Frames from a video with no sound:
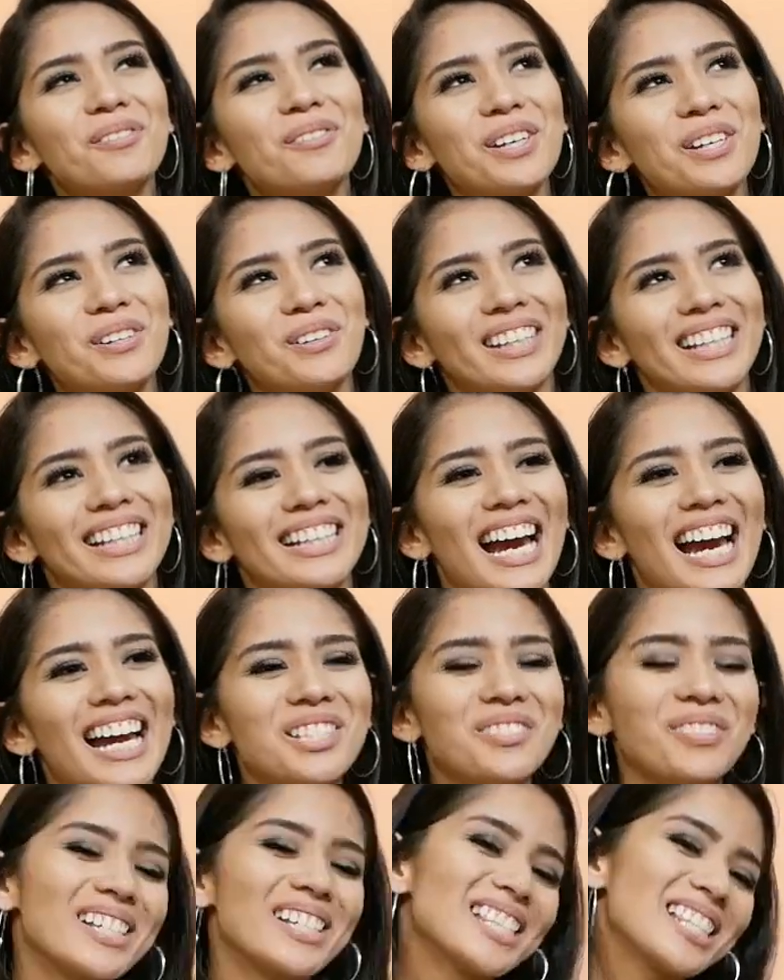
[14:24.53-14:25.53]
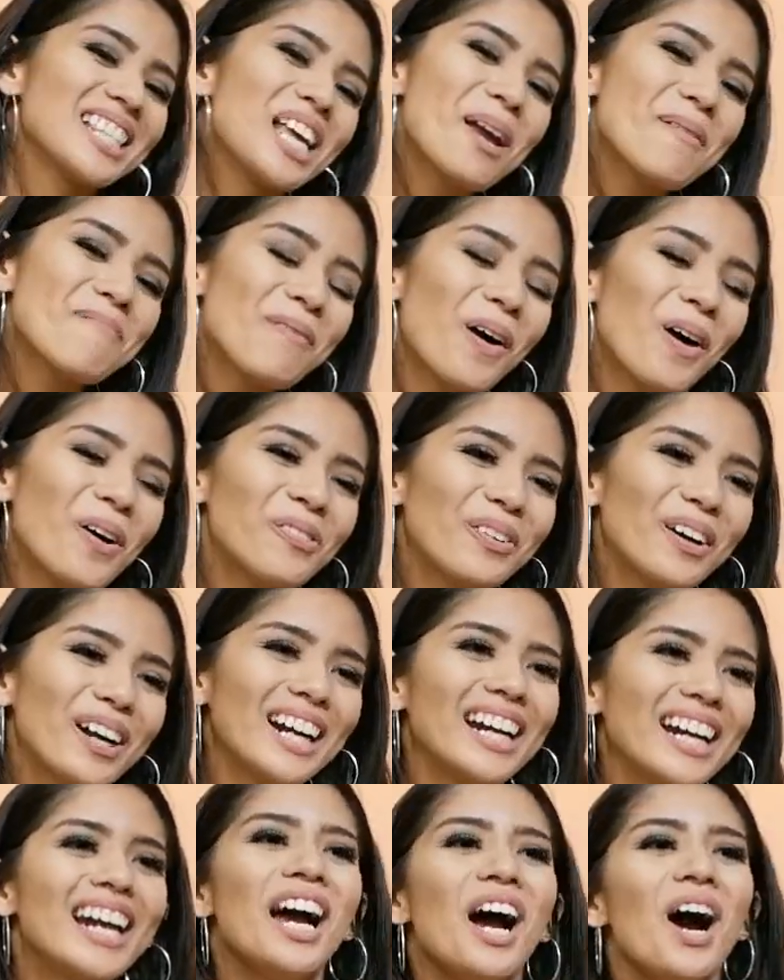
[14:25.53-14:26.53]
this would be really nice for a
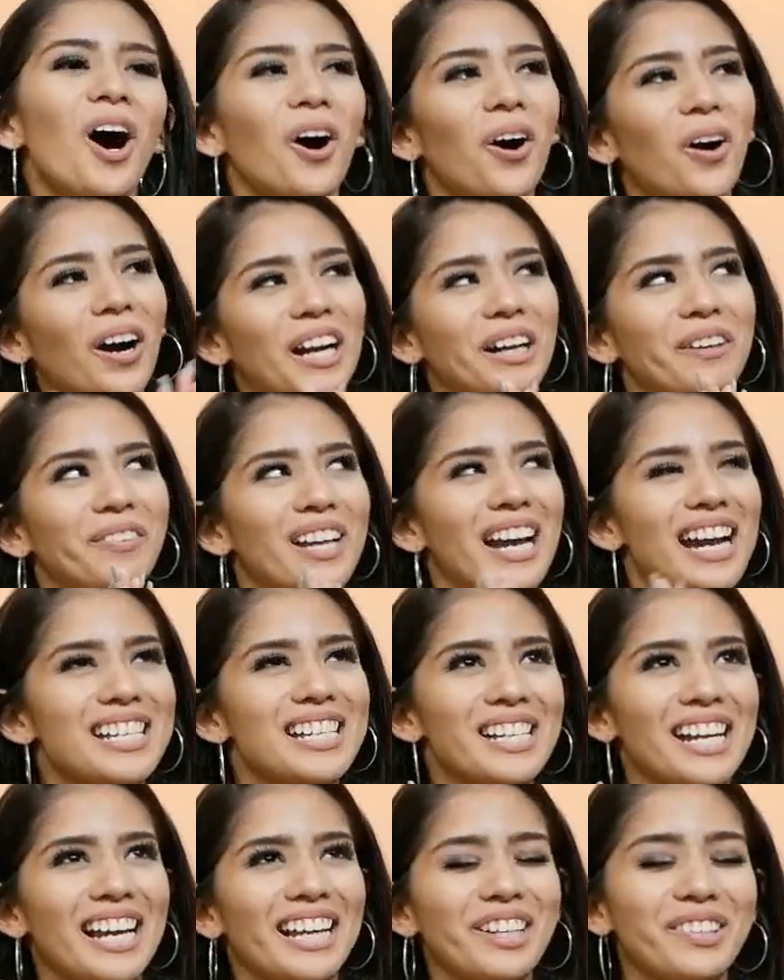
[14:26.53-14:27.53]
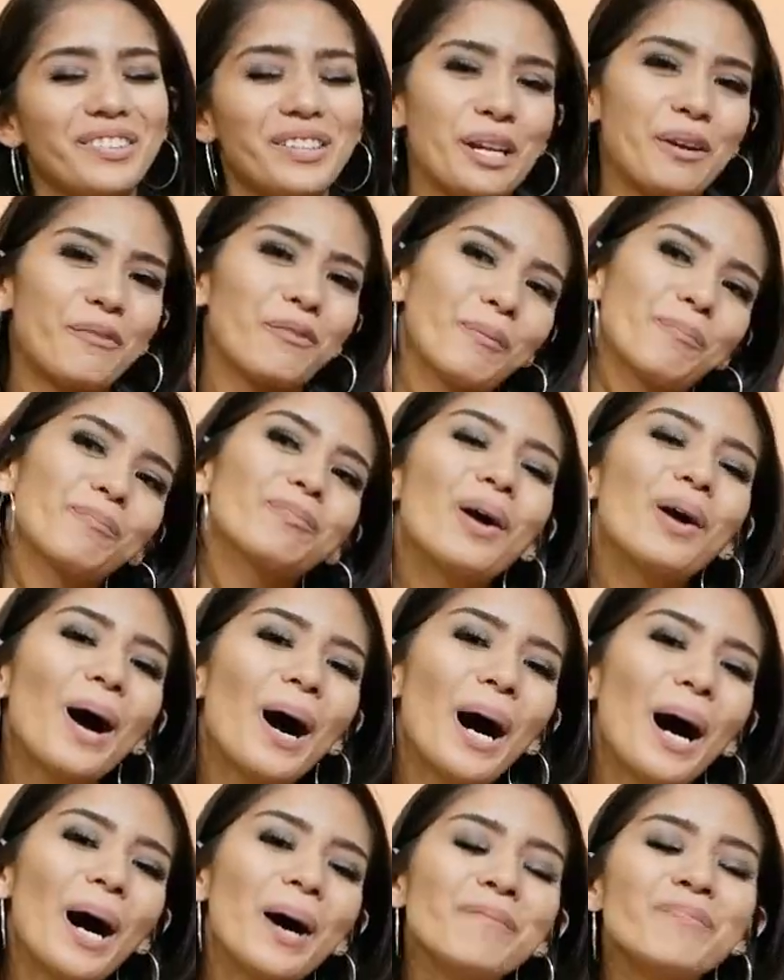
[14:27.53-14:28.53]
sleepover, or if you guys are getting ready for
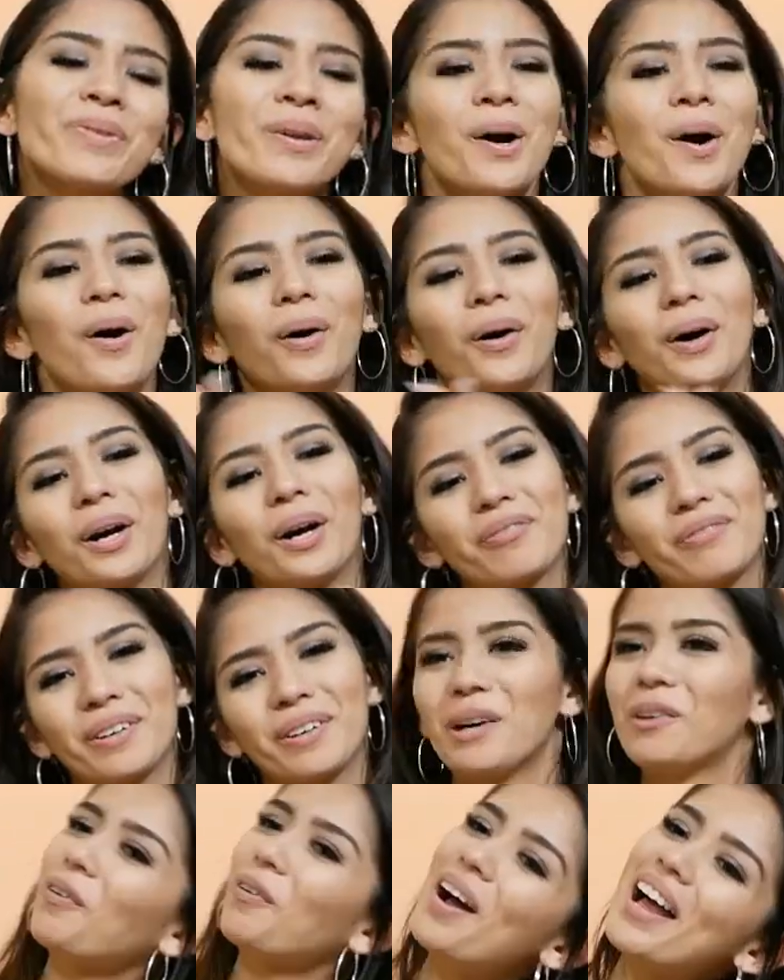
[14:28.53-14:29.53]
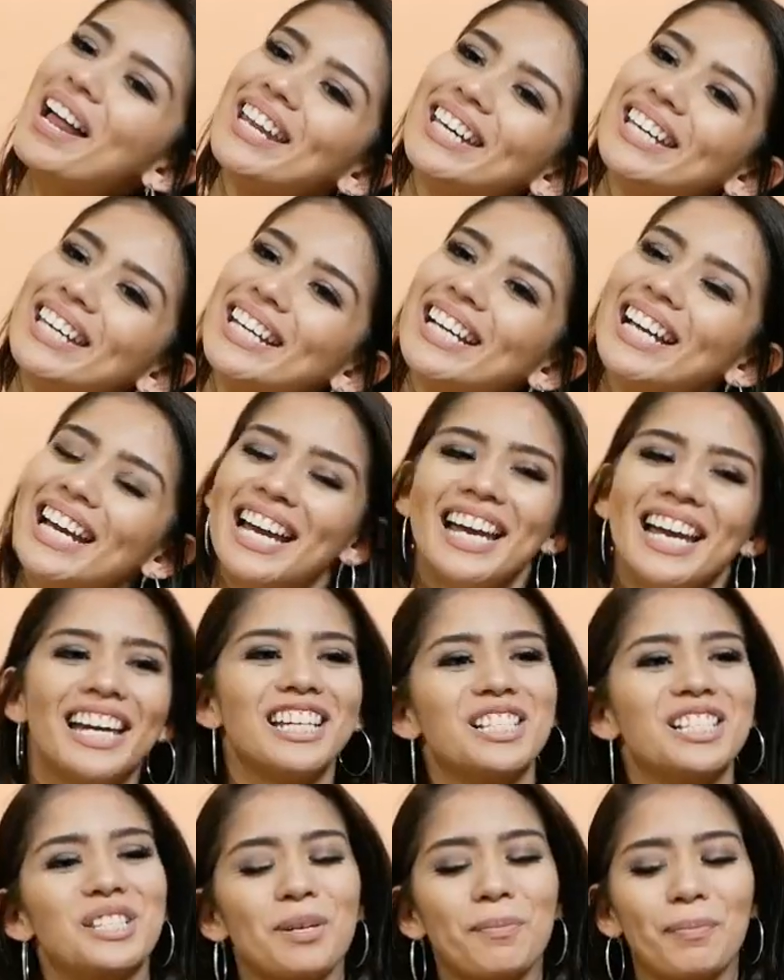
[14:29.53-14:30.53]
prom or for a
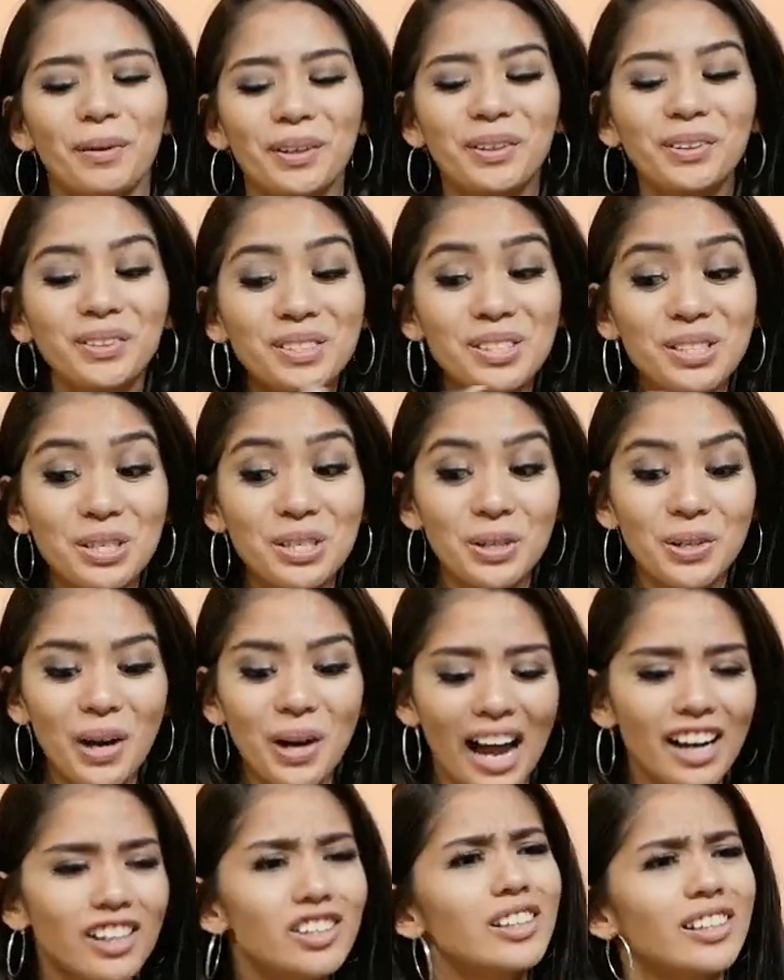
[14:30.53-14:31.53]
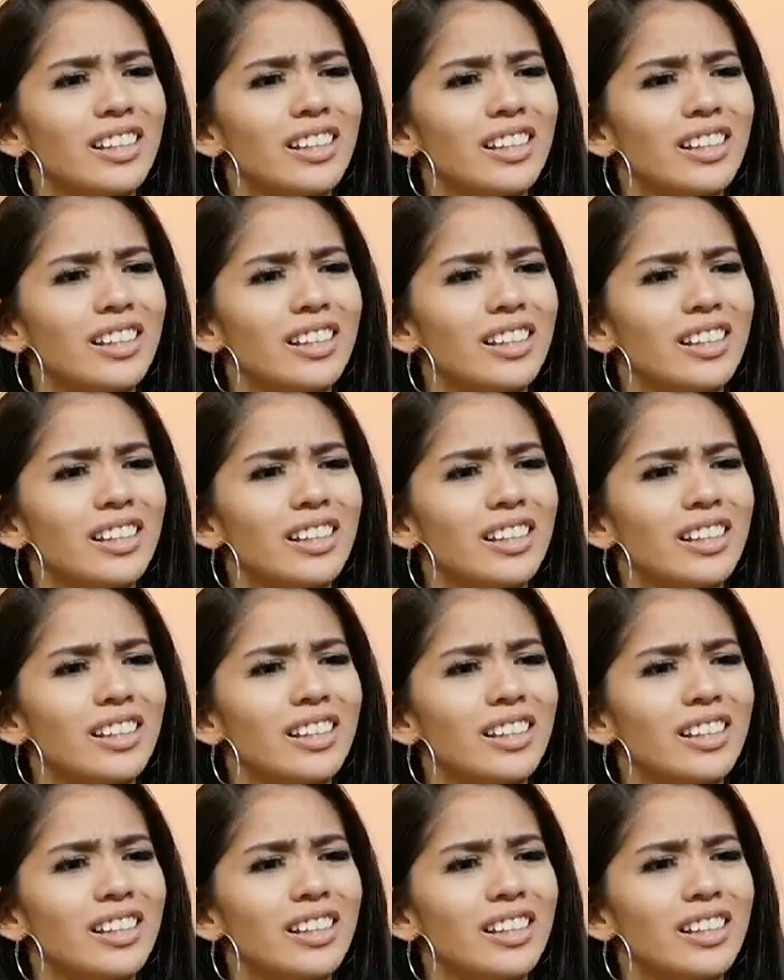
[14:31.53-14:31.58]
wedding, it's super cool too.